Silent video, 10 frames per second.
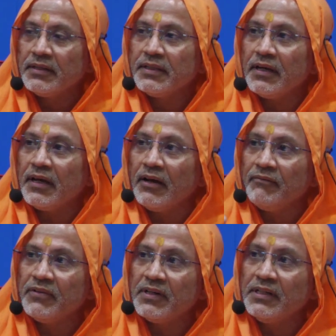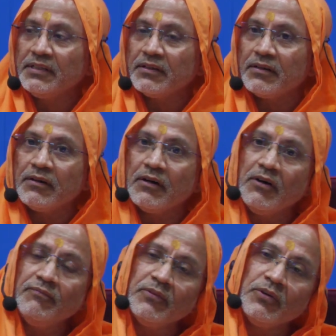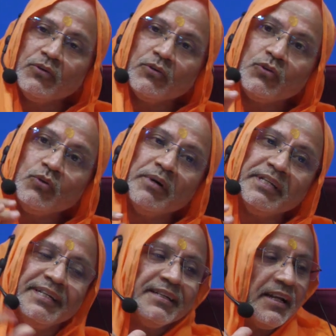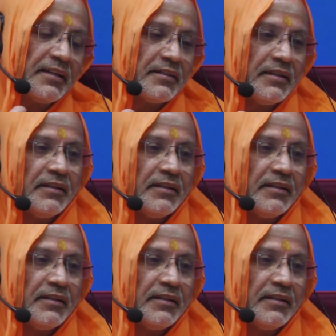the effort of human intellect.